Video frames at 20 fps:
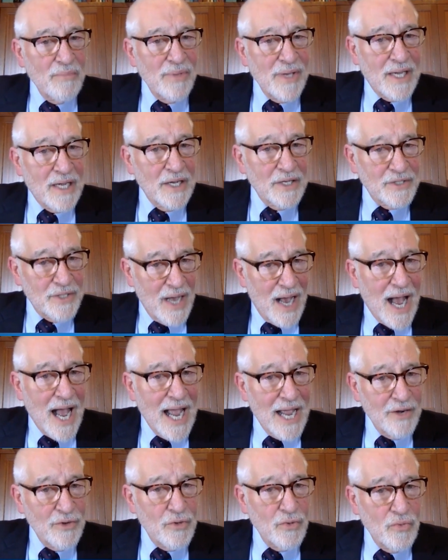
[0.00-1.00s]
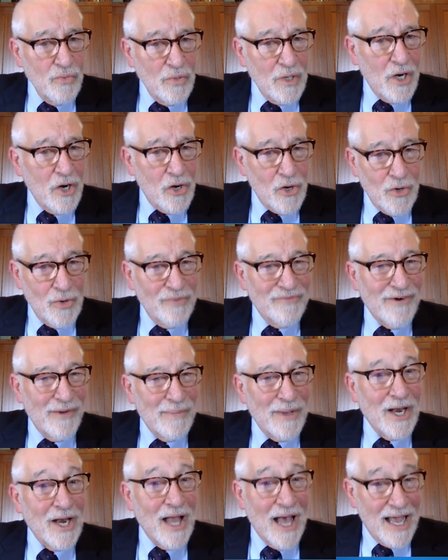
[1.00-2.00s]
because I do learn
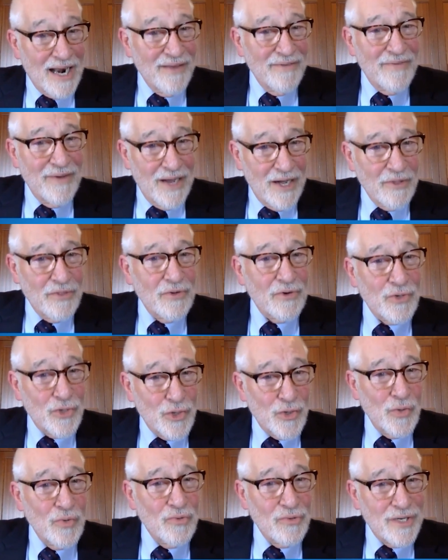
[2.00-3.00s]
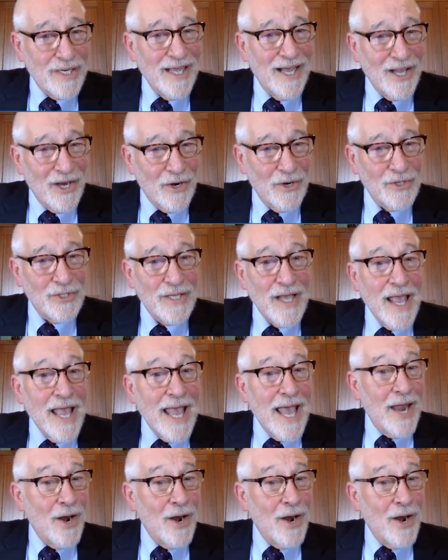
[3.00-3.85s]
from a lot of other truth tellers.